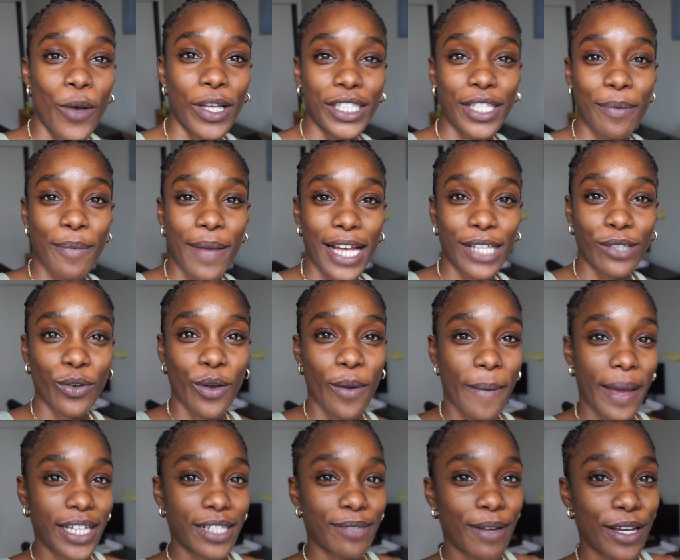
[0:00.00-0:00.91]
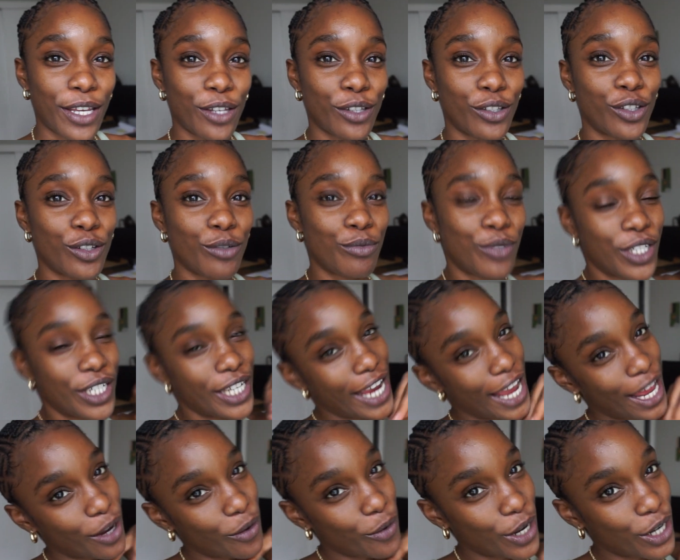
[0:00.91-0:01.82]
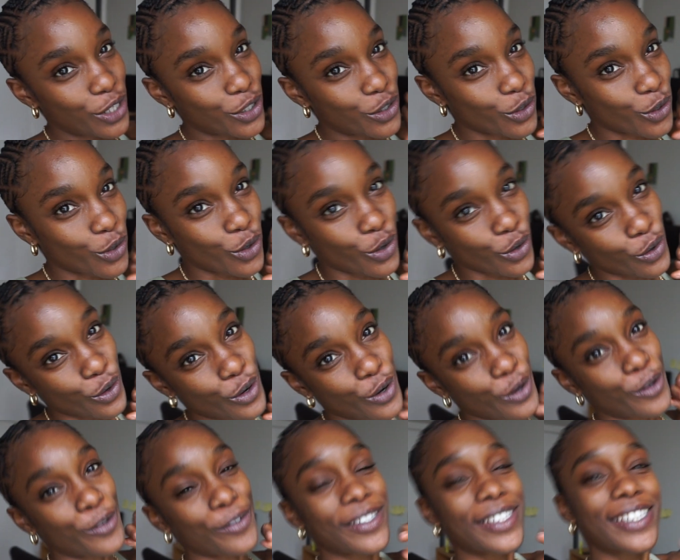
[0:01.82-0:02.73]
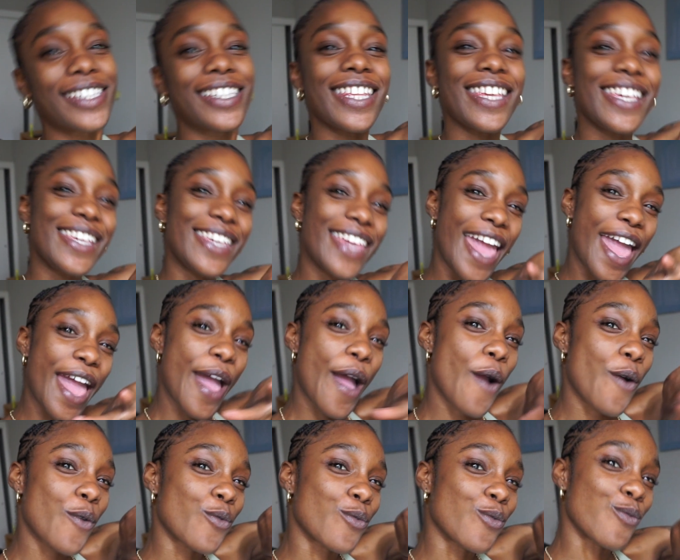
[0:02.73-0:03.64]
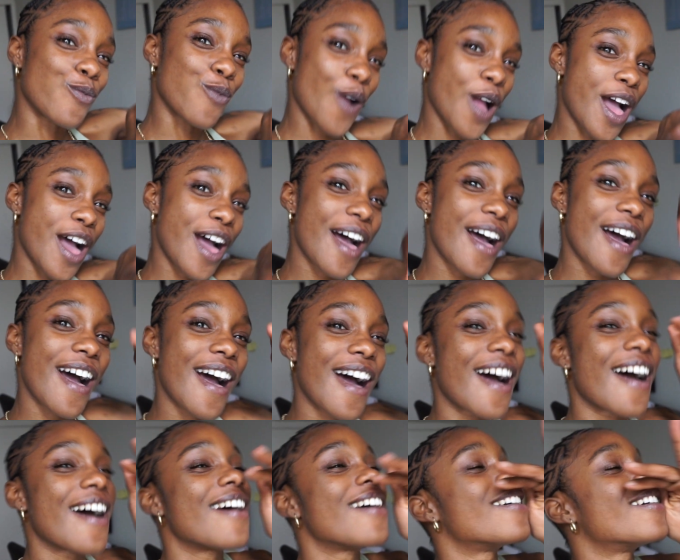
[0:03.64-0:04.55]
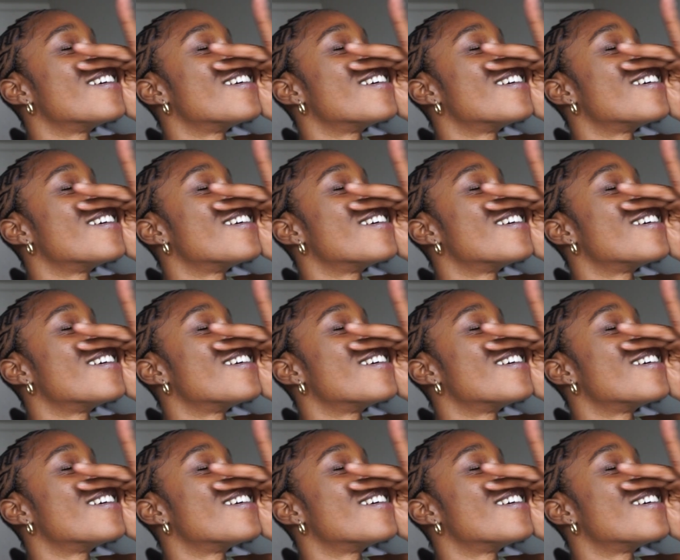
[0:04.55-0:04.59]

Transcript: up guys? Welcome back to my YouTube channel. It is your girl Ciera